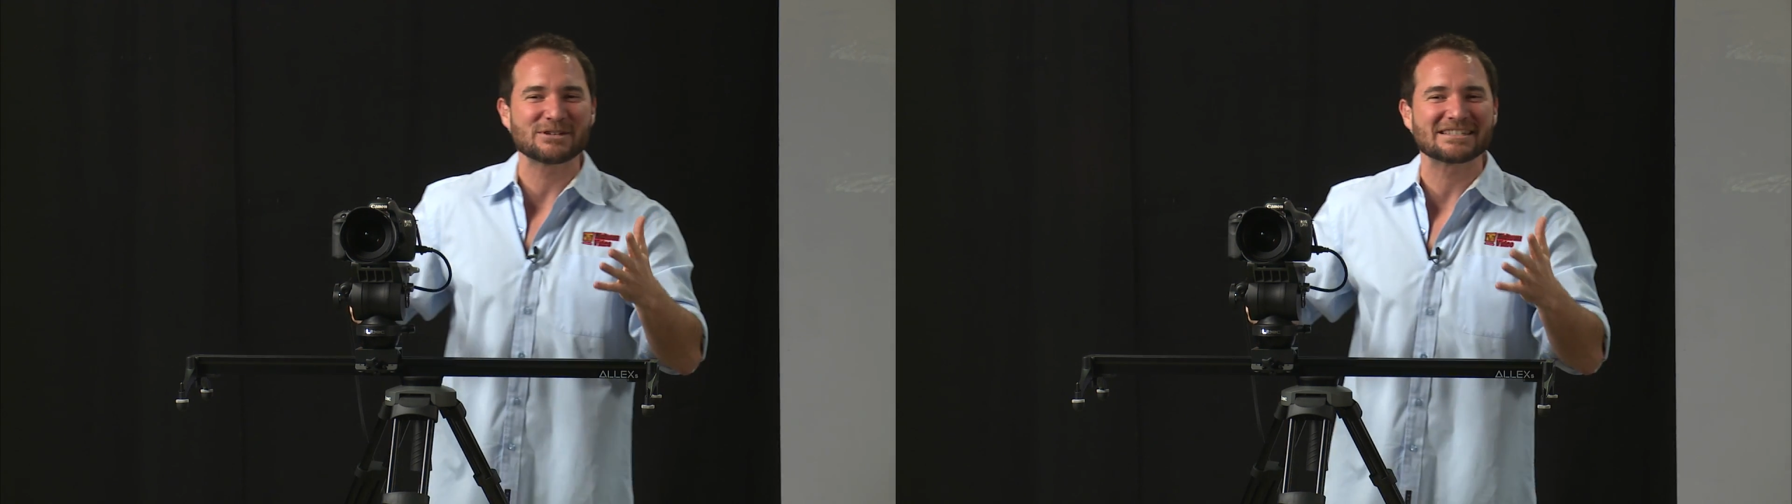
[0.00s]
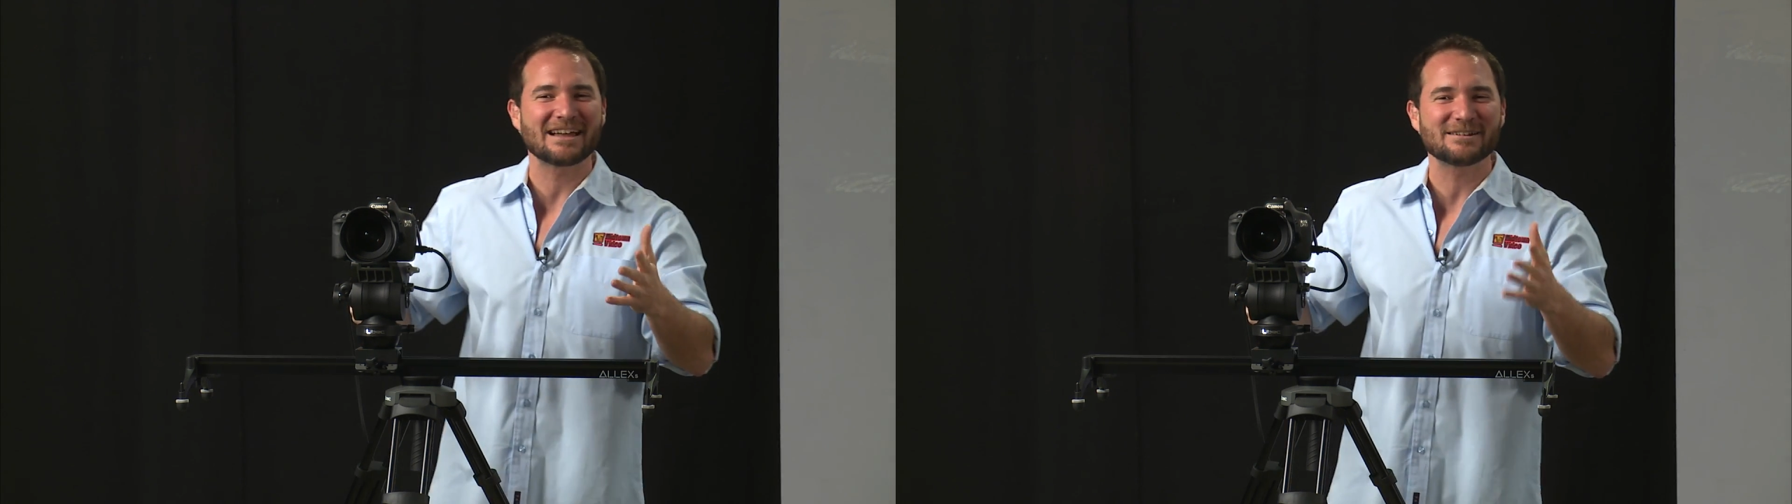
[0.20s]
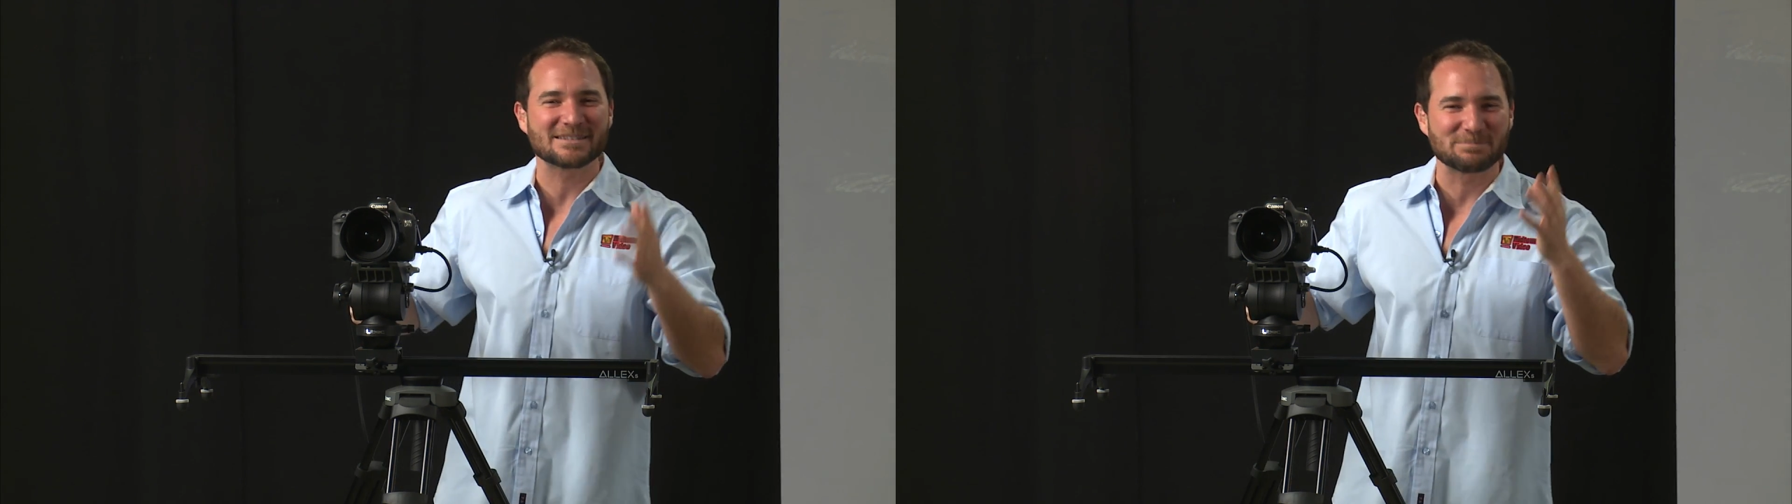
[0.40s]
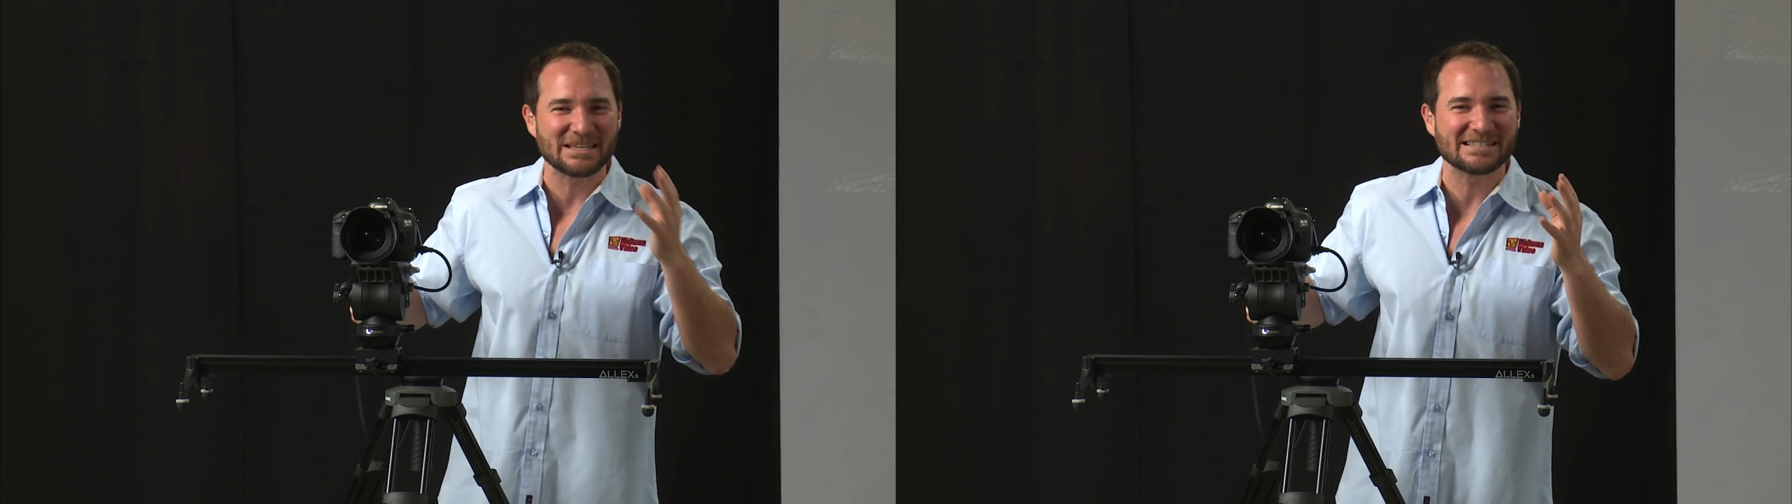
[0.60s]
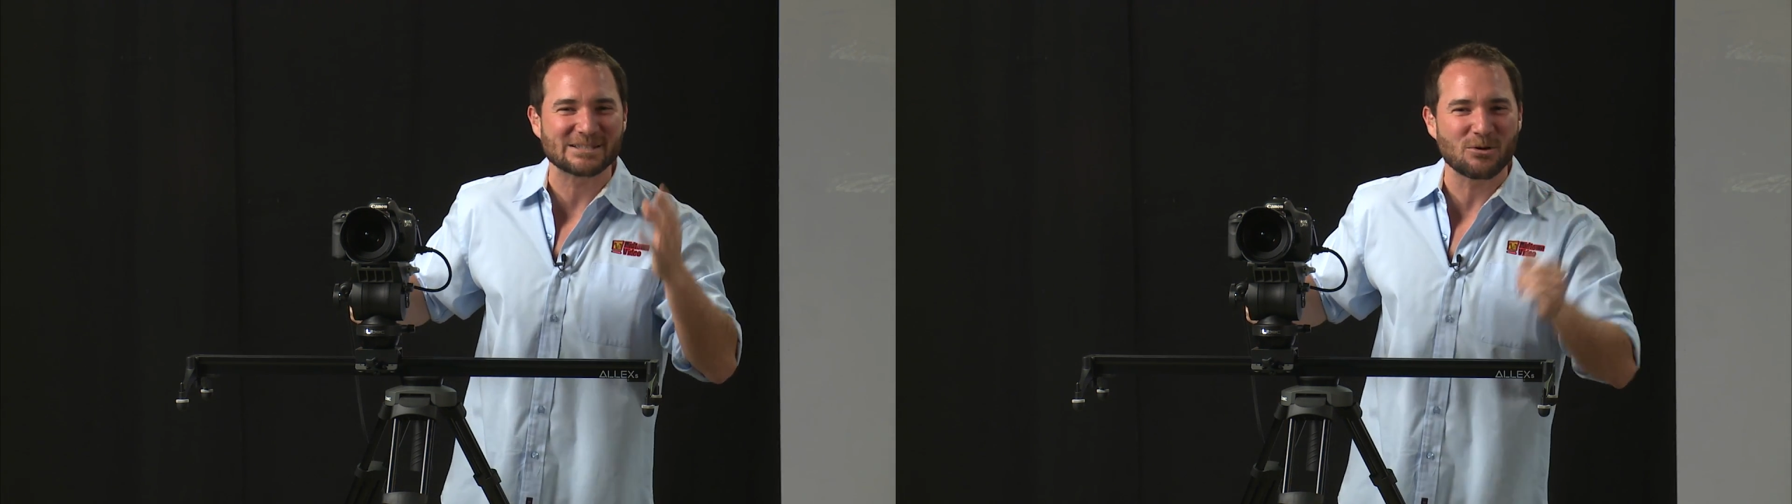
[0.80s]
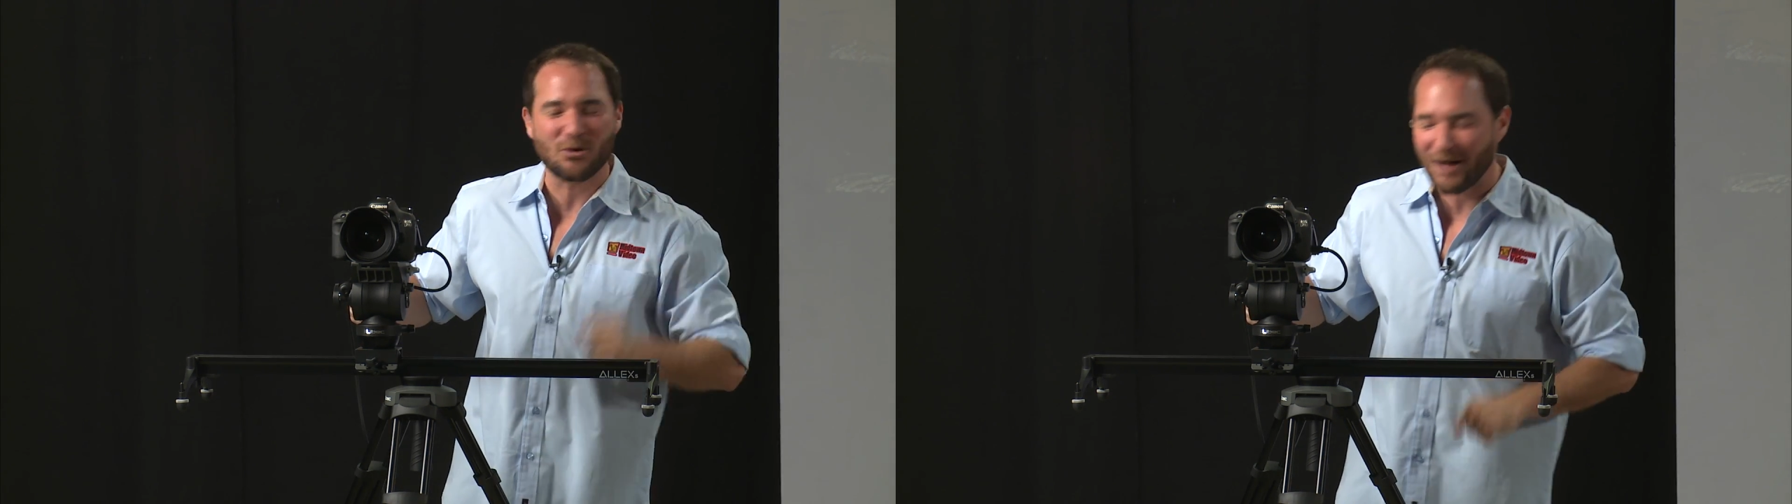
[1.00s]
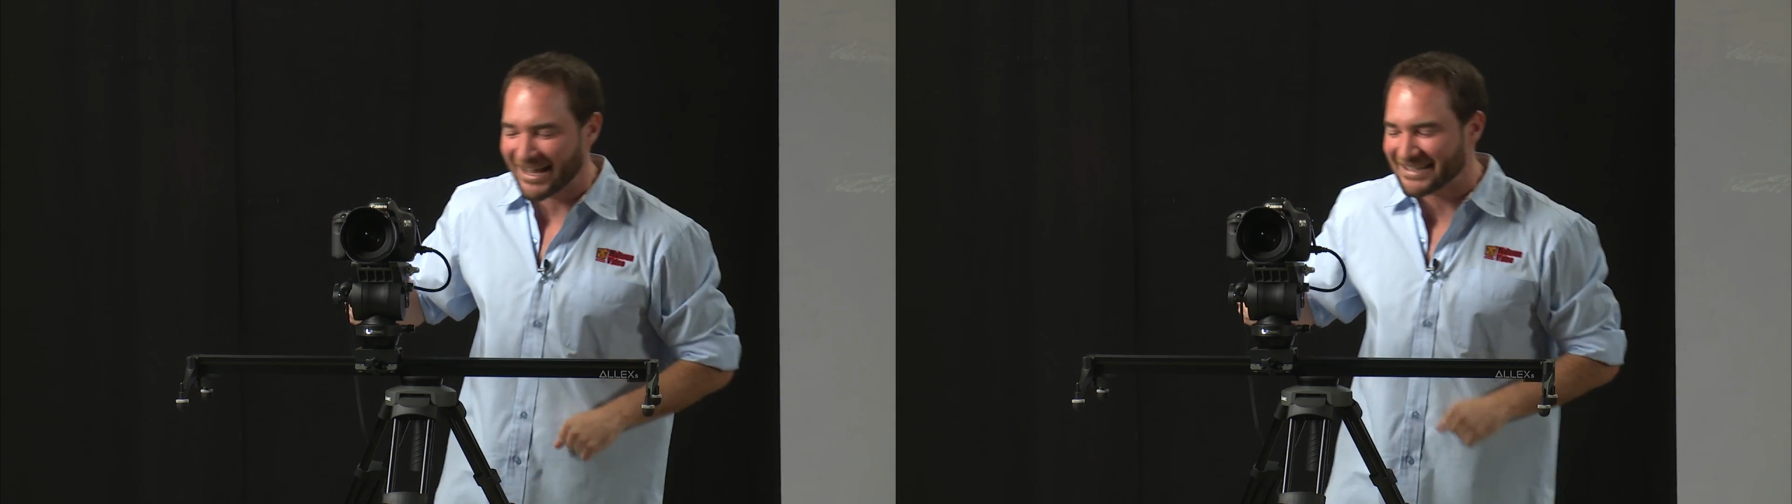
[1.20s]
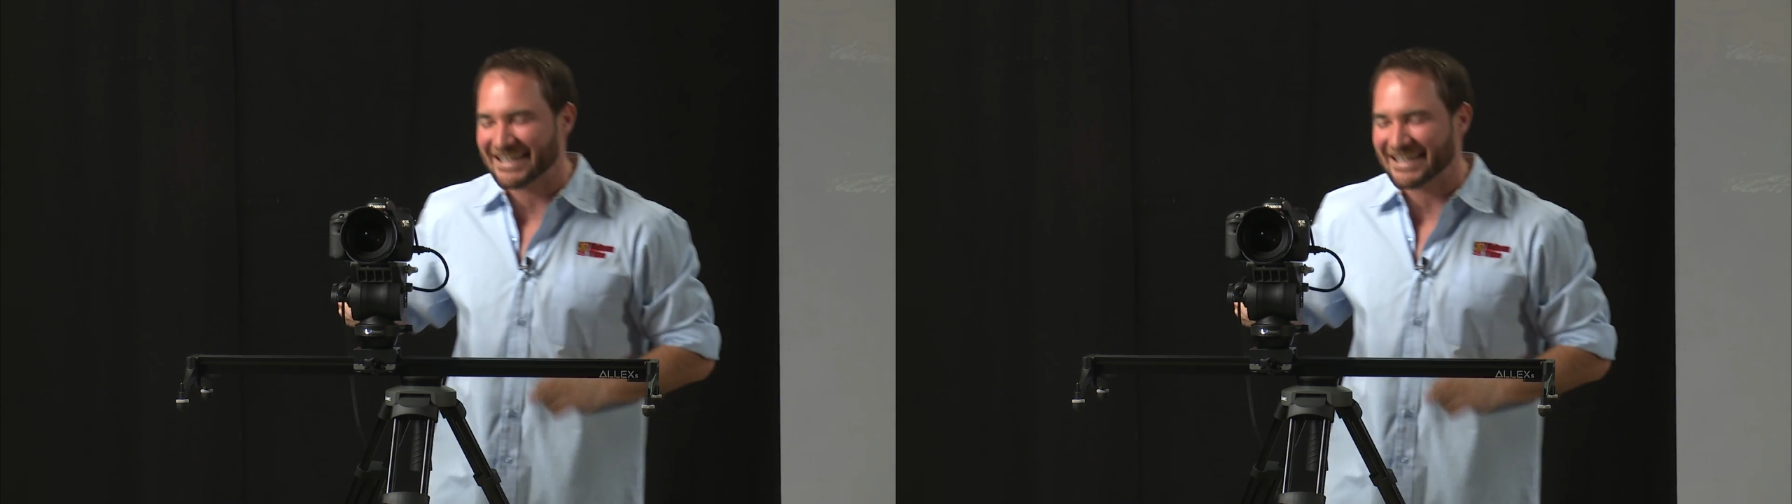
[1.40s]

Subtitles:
slider to be so quiet?